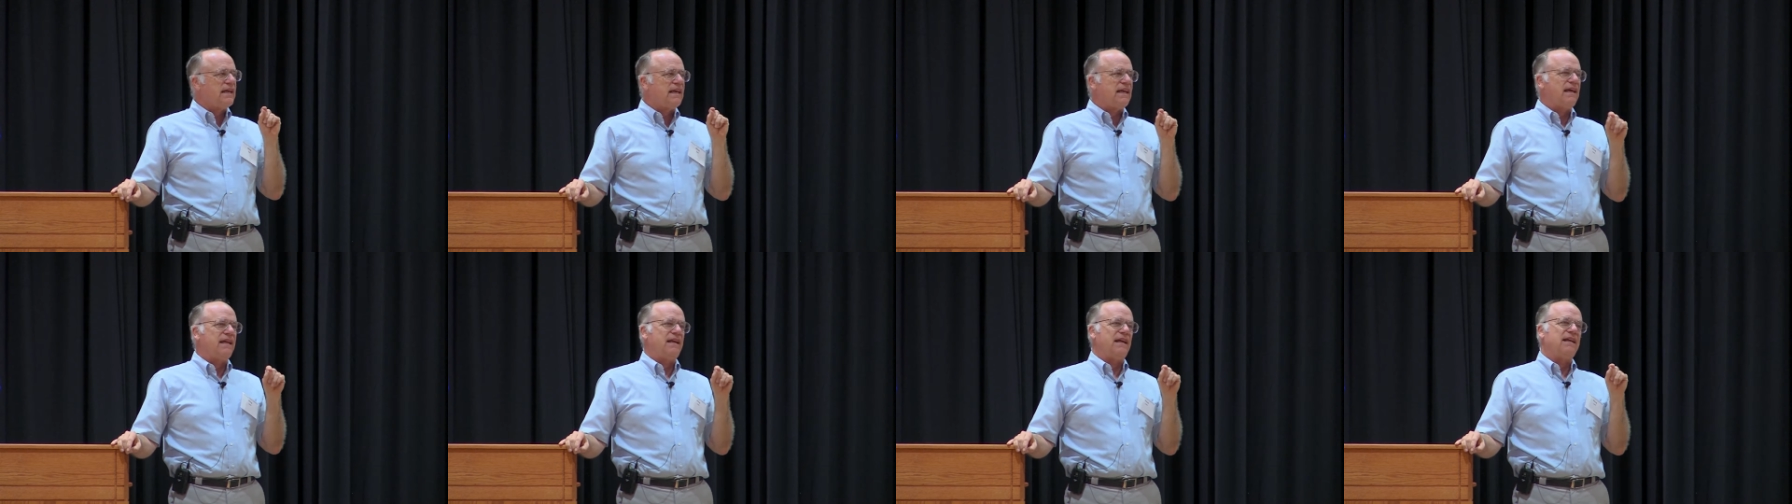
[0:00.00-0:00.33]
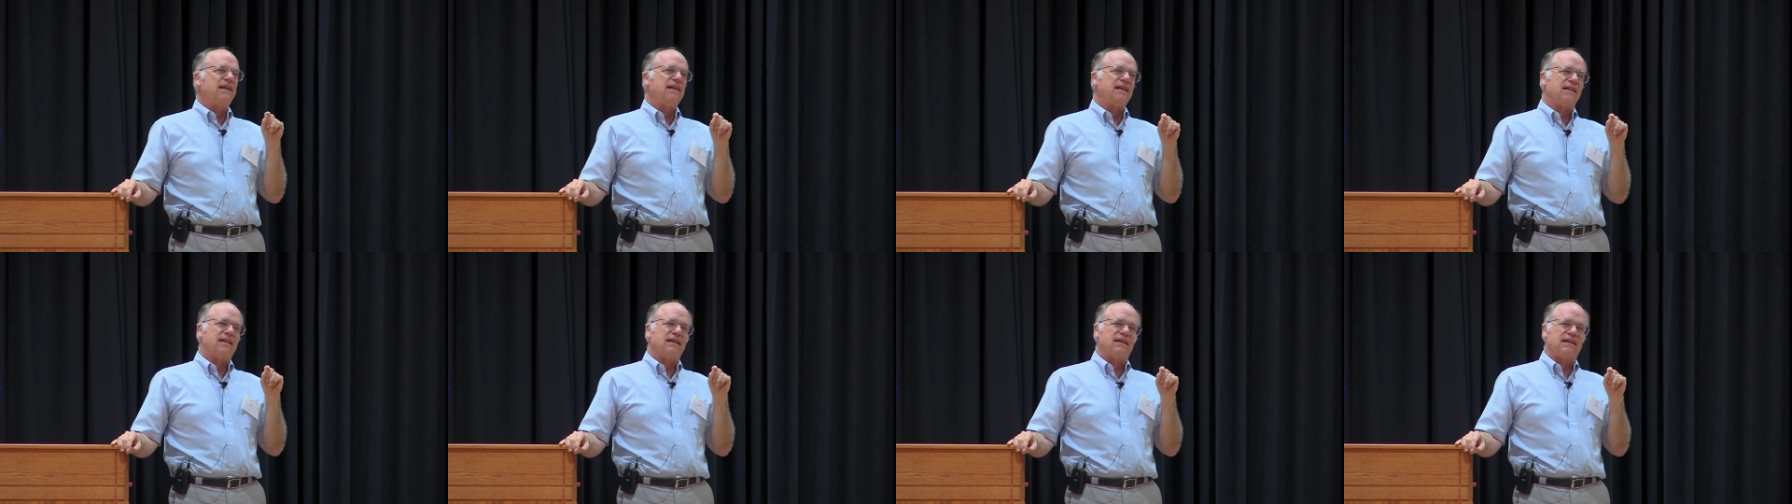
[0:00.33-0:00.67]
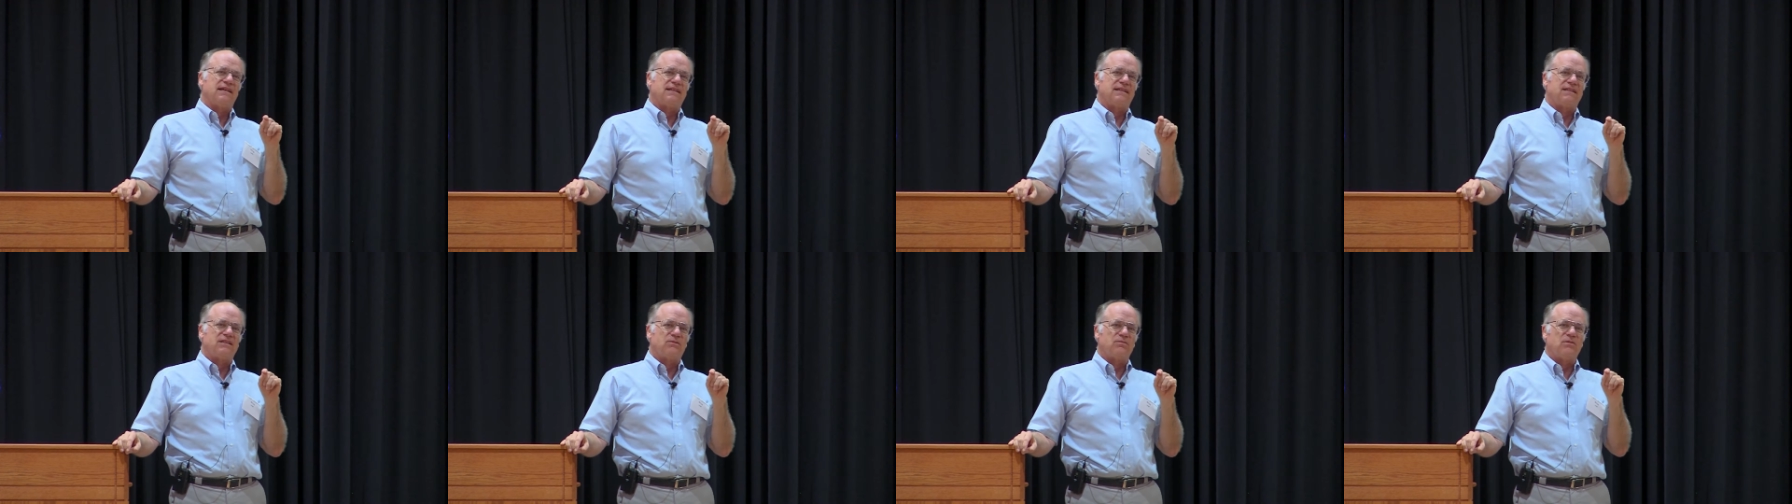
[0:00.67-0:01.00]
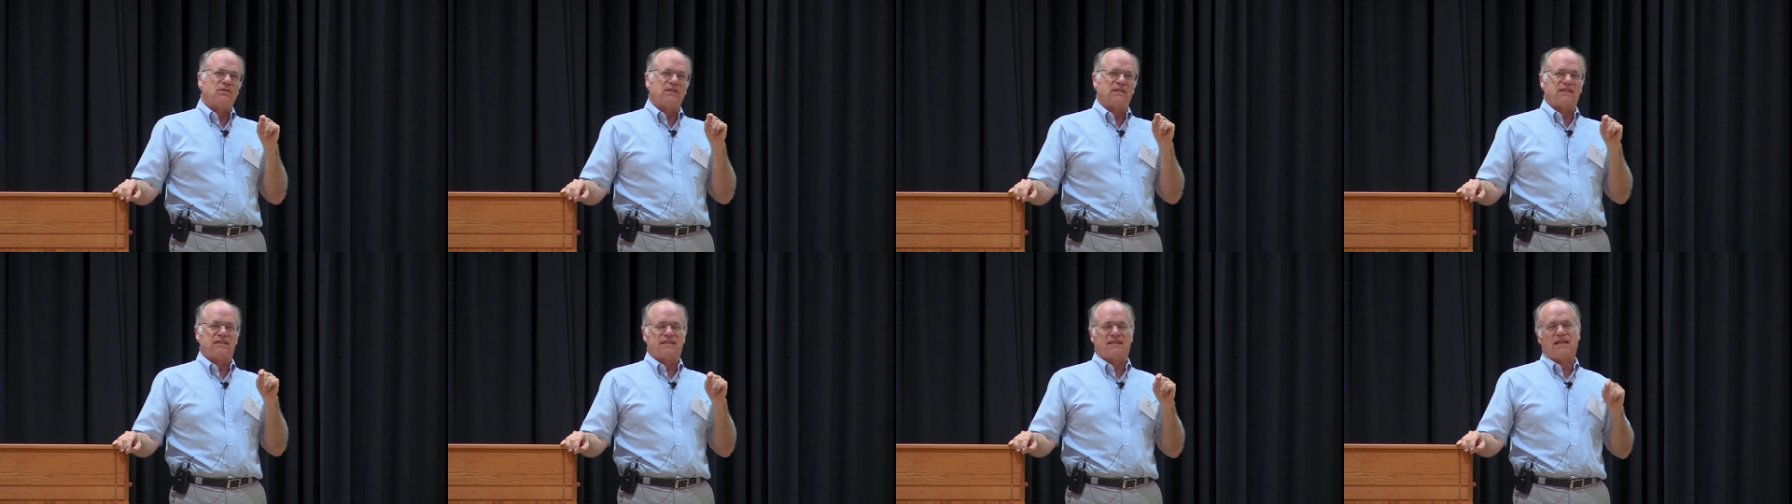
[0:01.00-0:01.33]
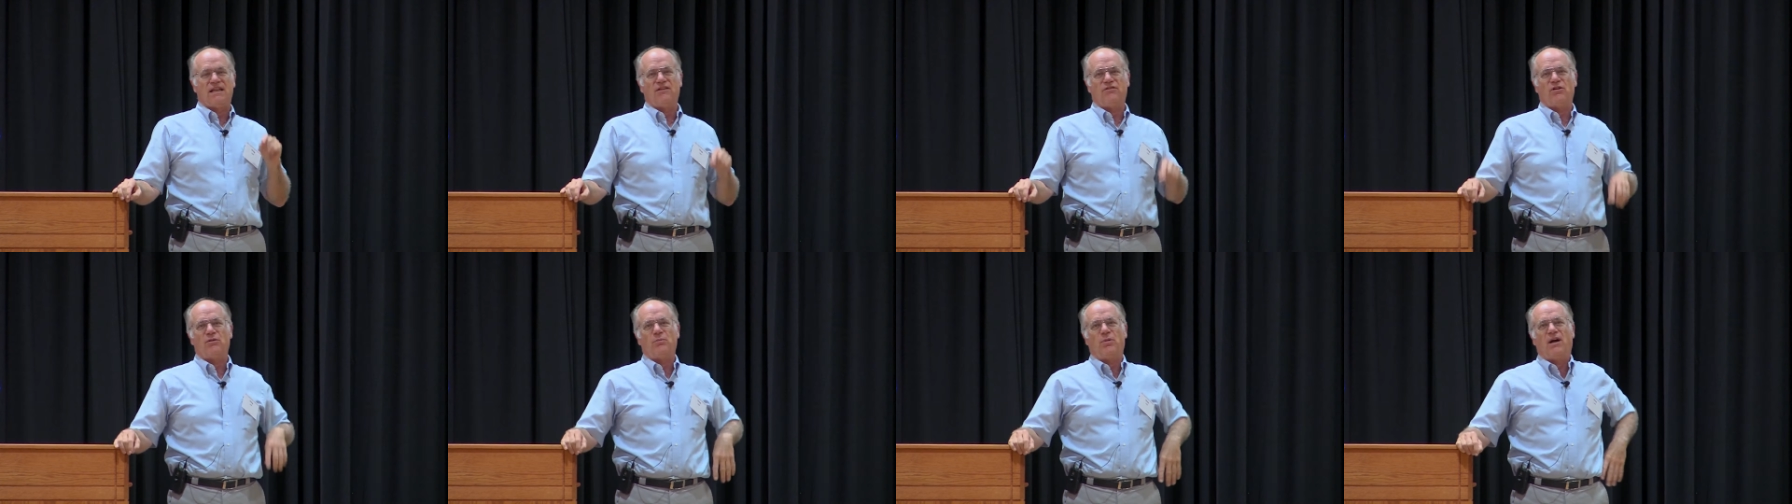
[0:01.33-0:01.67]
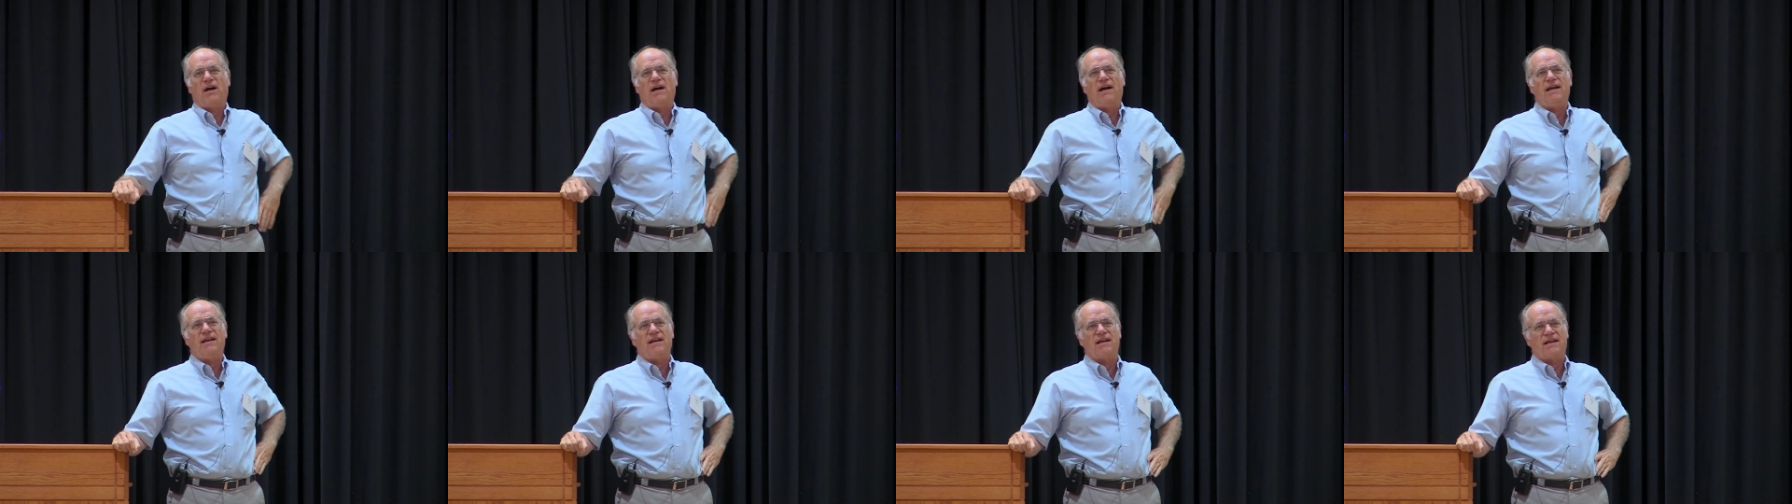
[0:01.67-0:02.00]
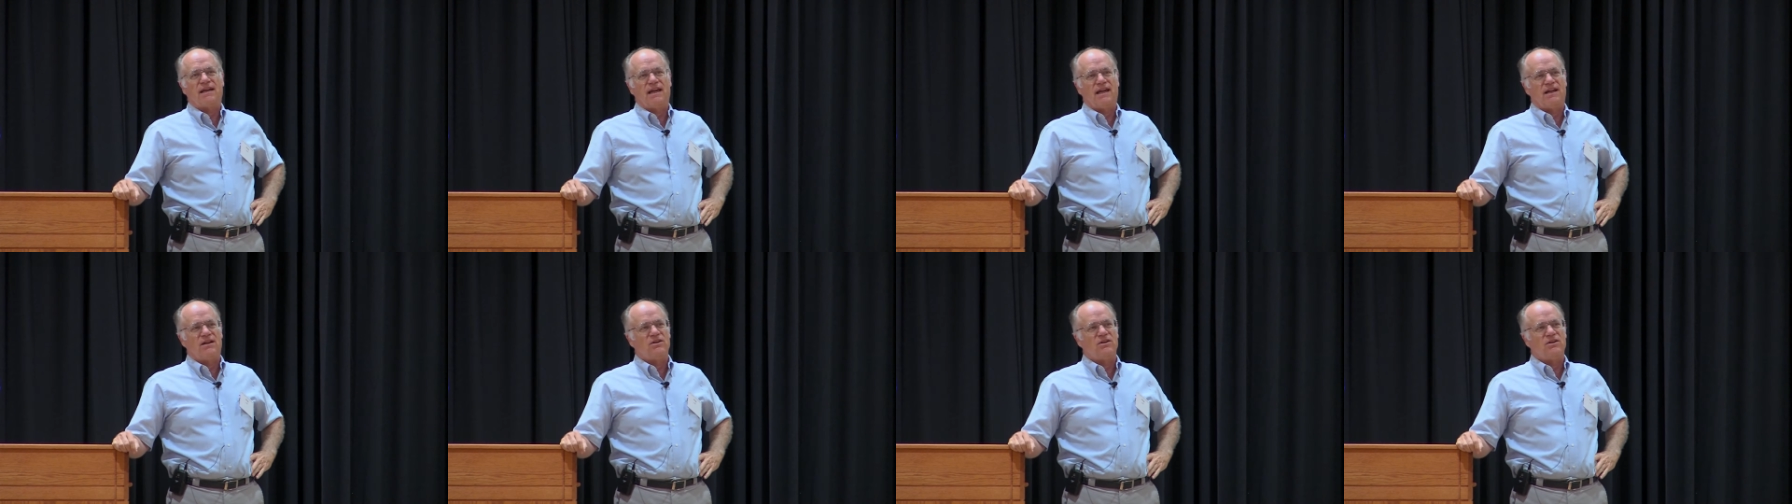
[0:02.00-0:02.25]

get into this was Stephen Pine again,